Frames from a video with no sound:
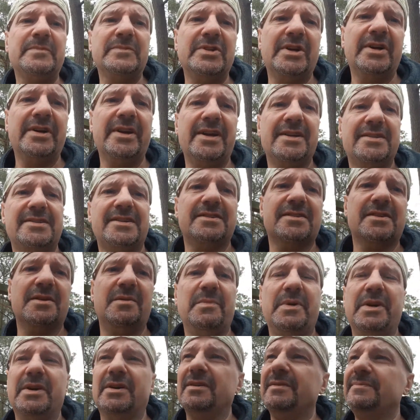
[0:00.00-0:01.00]
so I guess that's going to
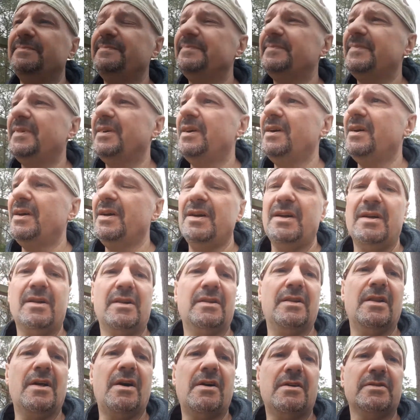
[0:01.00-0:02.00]
be a
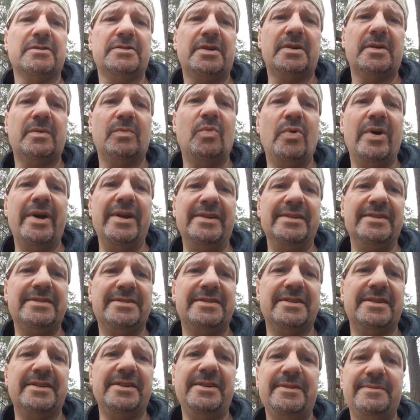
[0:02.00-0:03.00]
long-term wait and
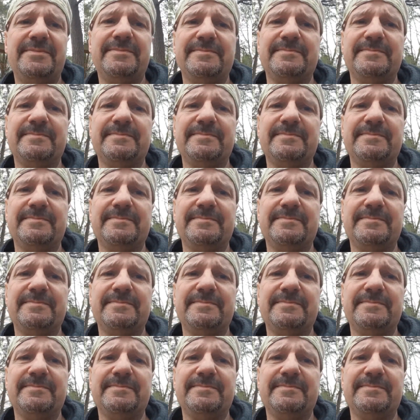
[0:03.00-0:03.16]
see